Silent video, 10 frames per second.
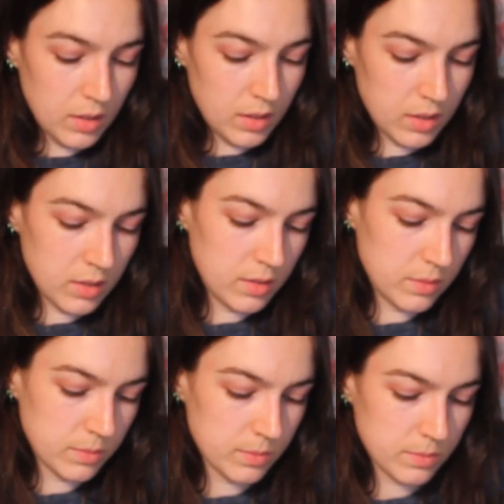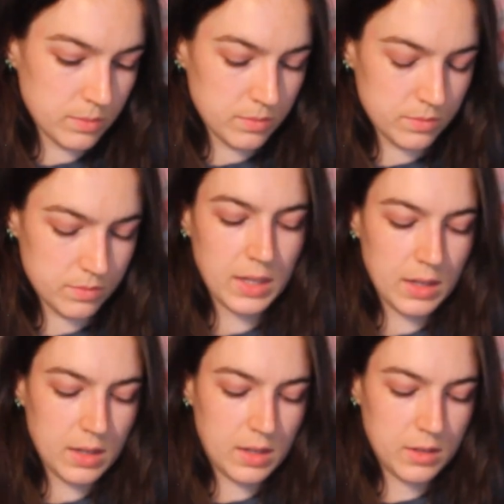
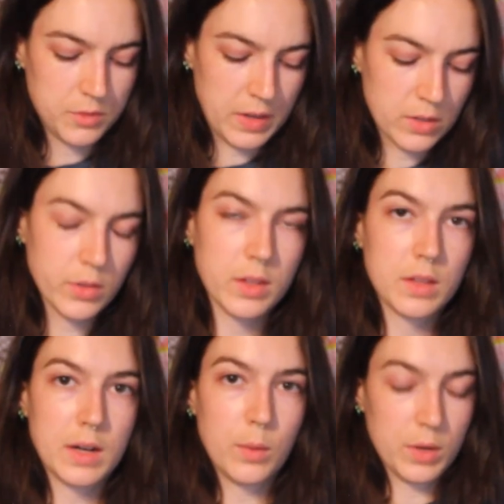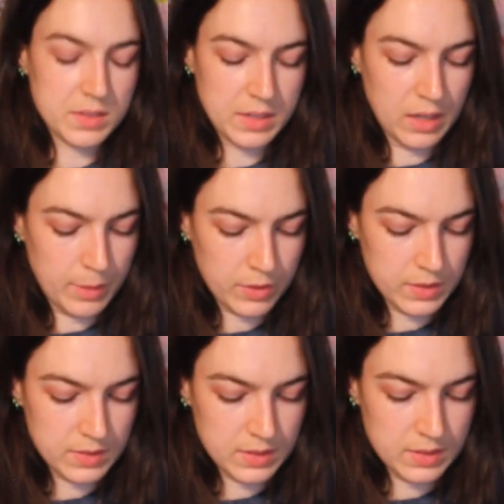A final thing that I want to say about
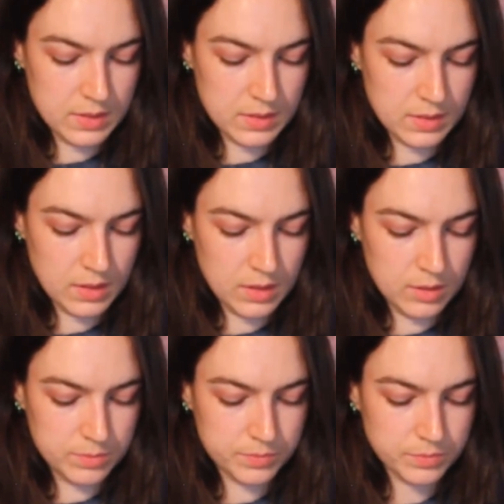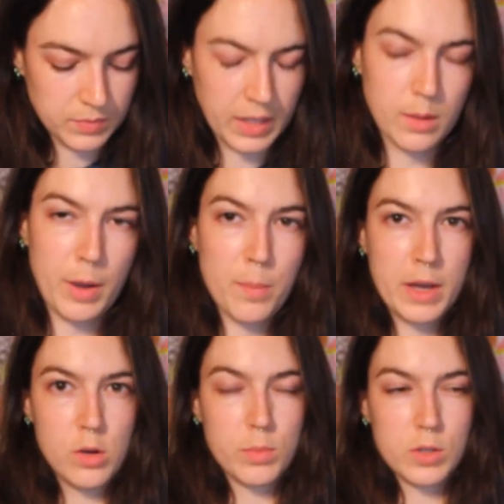this is like about
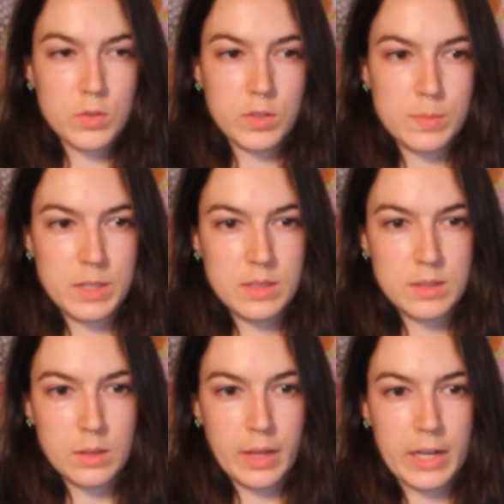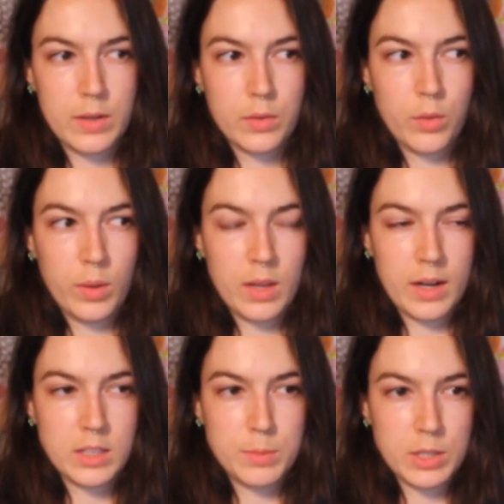my own personal experience and like the way that
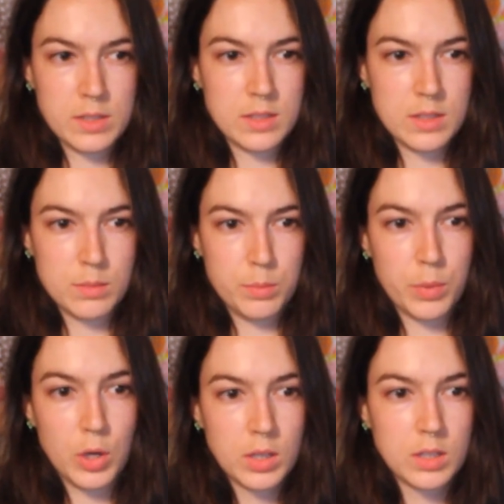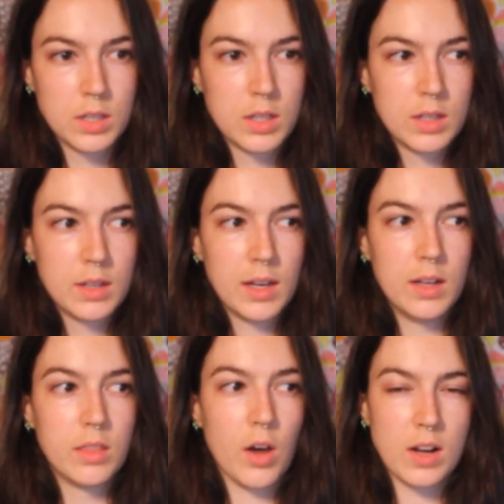I experienced this book
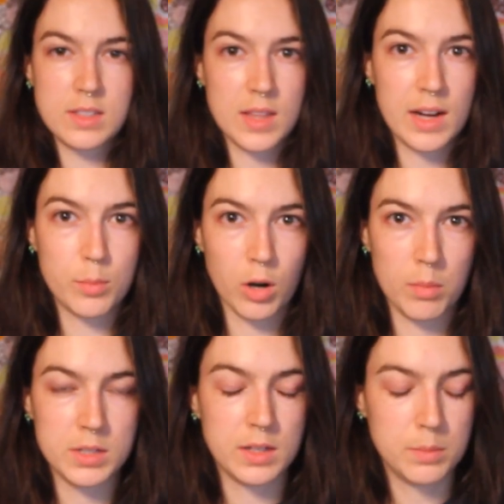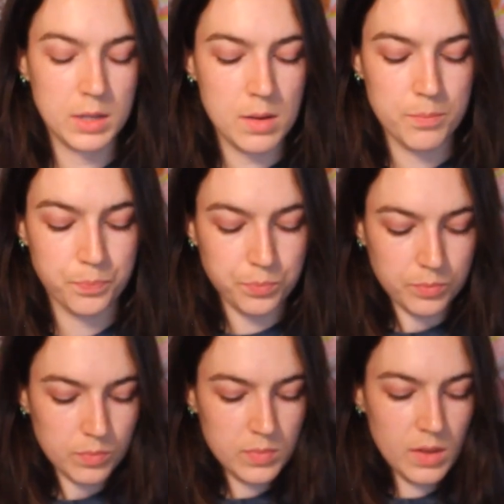and thoughts that it prompted in me,
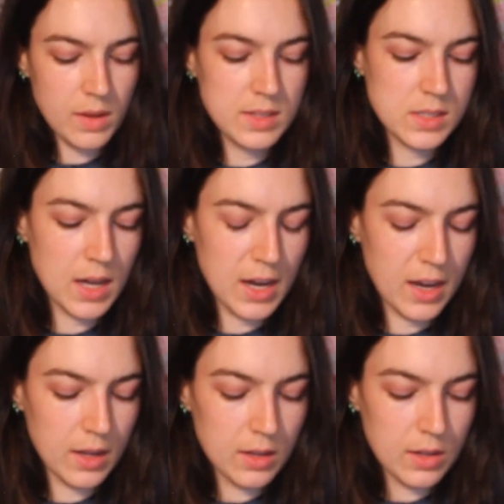is that